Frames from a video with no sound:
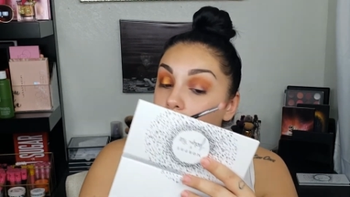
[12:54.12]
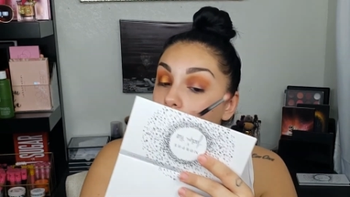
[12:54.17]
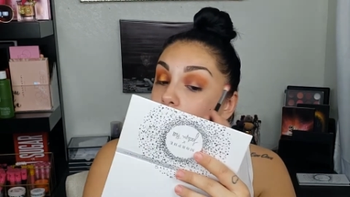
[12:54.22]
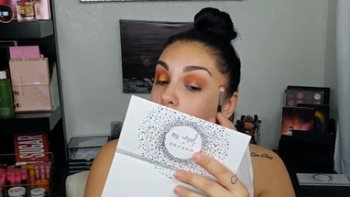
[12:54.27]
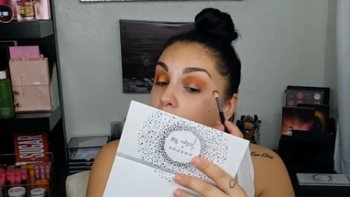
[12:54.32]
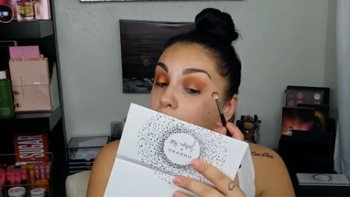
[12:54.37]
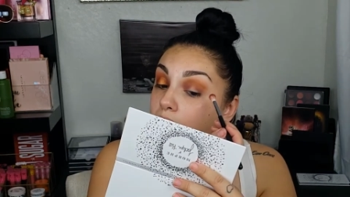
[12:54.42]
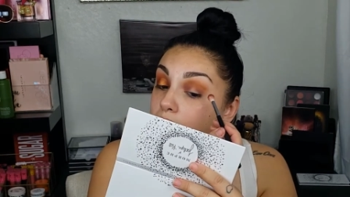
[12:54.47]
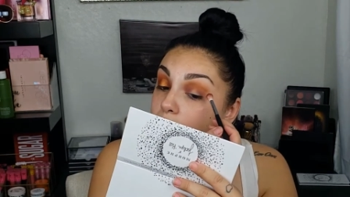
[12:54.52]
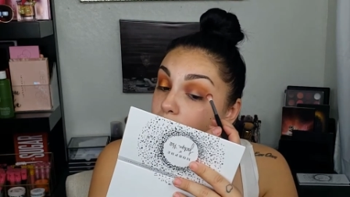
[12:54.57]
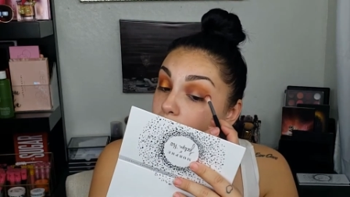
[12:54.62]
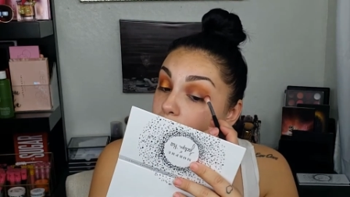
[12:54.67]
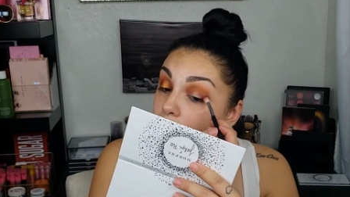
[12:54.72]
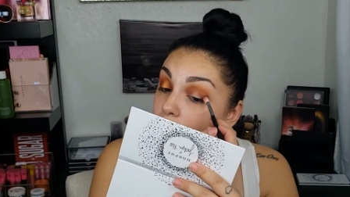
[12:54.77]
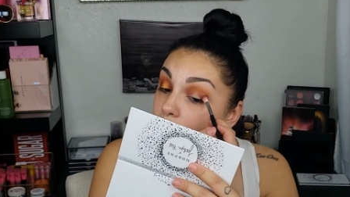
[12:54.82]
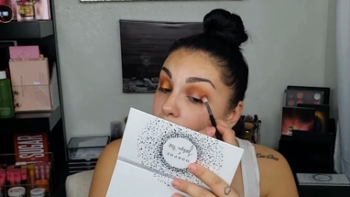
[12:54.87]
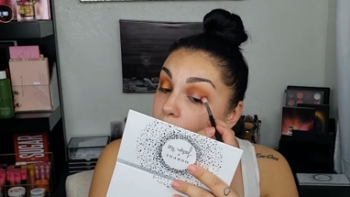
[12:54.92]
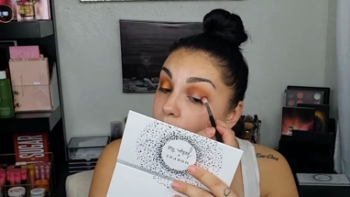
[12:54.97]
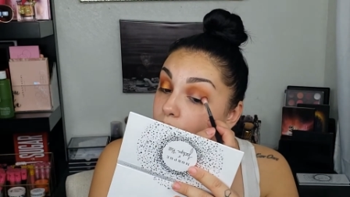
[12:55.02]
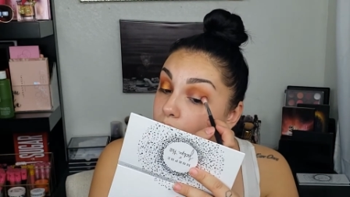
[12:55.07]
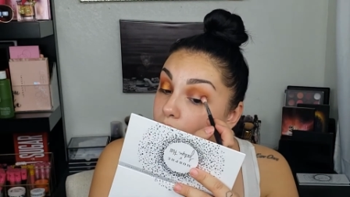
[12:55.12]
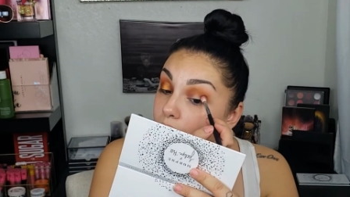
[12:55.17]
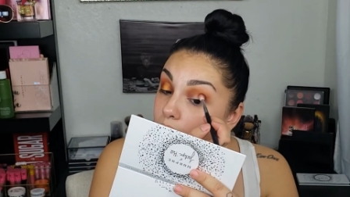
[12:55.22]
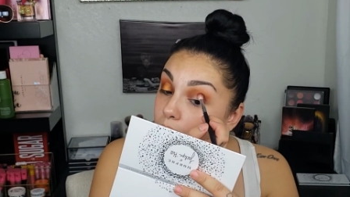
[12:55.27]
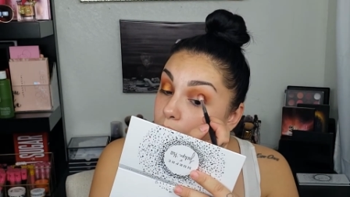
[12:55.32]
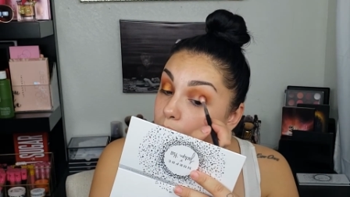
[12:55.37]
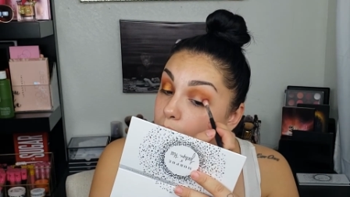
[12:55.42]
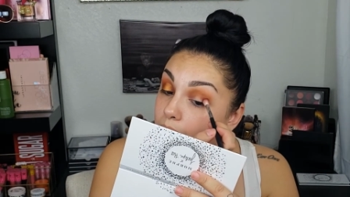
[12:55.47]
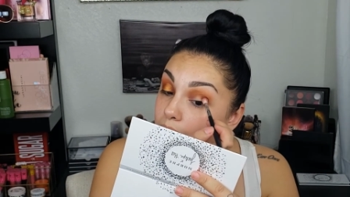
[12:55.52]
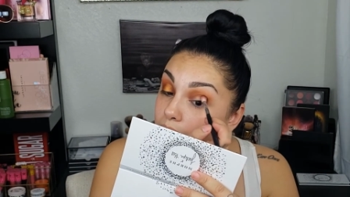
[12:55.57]
Let's see if they'll
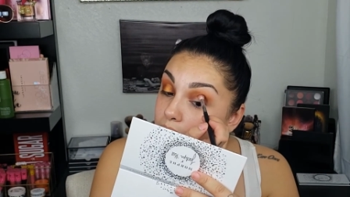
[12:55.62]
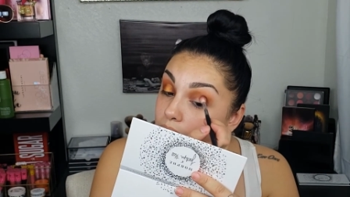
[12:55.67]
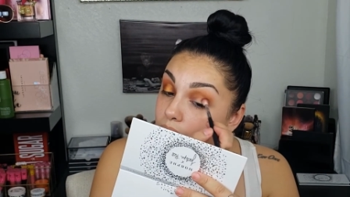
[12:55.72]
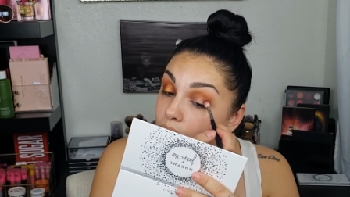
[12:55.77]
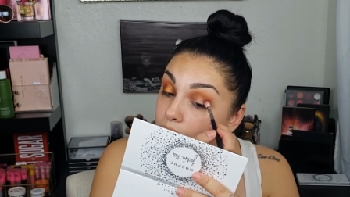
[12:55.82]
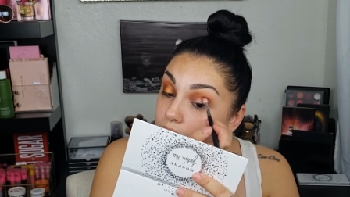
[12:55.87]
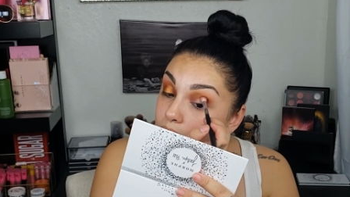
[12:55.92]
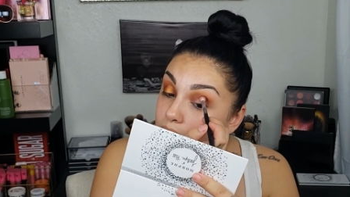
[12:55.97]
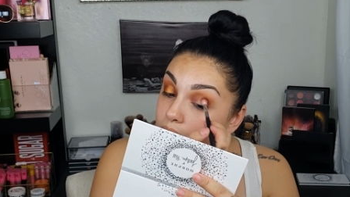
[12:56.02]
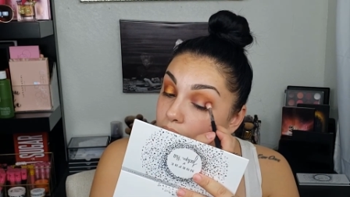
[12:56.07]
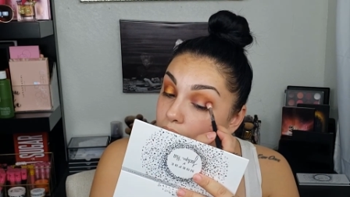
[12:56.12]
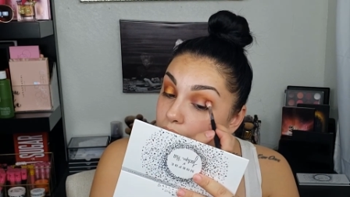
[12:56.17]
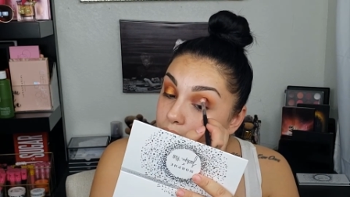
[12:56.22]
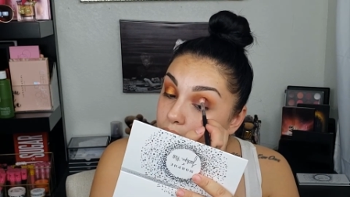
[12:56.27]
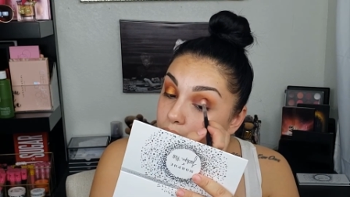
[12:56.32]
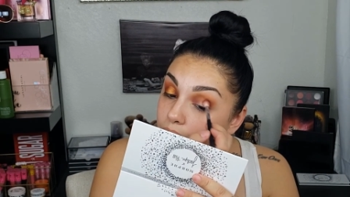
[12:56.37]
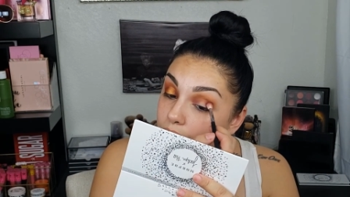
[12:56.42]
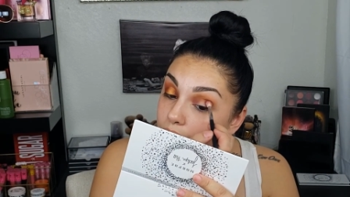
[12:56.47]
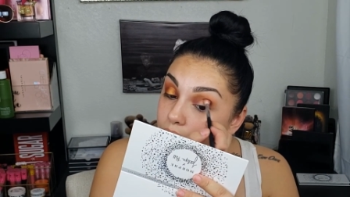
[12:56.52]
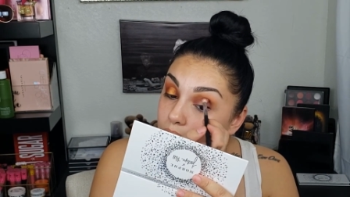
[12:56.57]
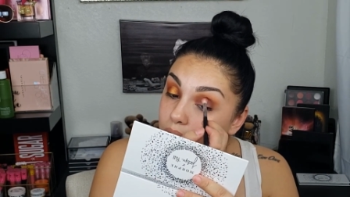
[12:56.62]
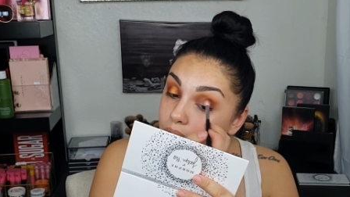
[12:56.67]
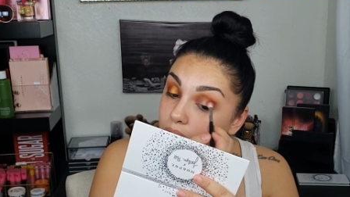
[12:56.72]
blend all together.